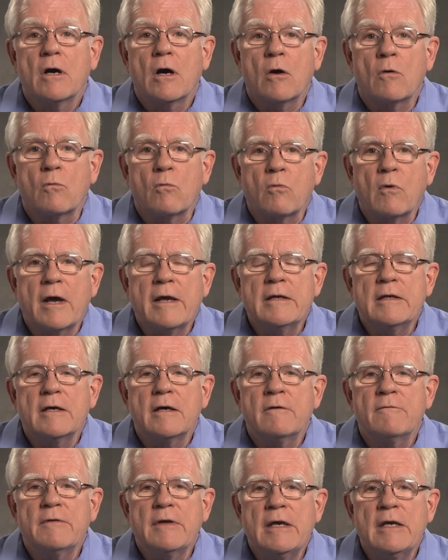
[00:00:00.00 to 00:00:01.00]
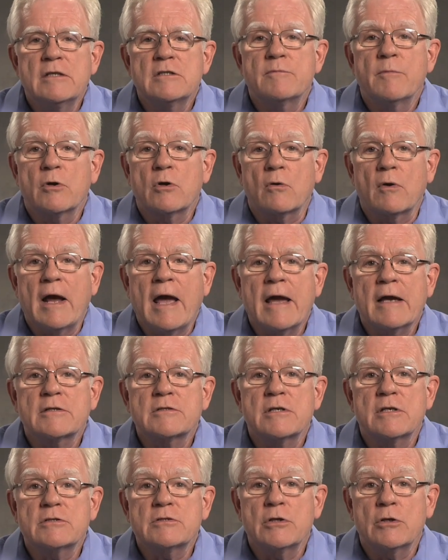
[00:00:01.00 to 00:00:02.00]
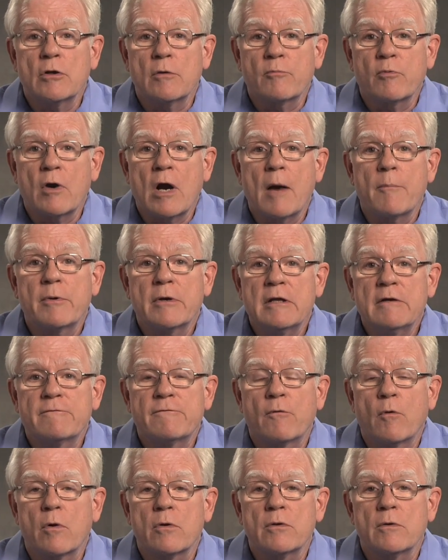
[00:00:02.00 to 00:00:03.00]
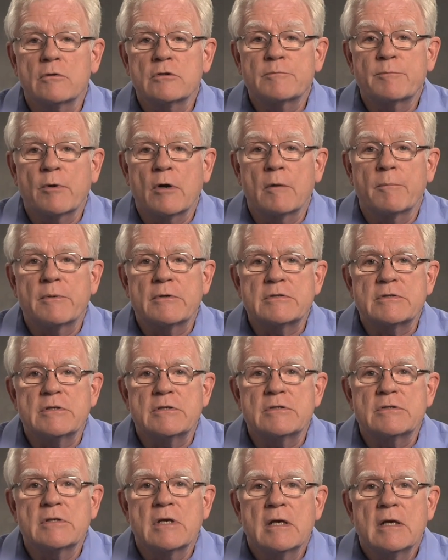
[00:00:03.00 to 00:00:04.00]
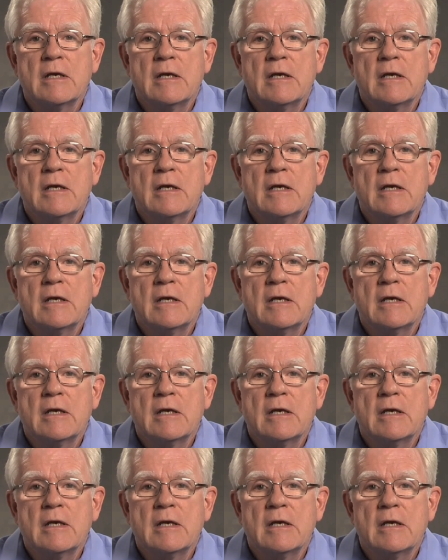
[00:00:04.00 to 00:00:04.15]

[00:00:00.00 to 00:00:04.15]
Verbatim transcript: a right of easement or access to your property for those purposes.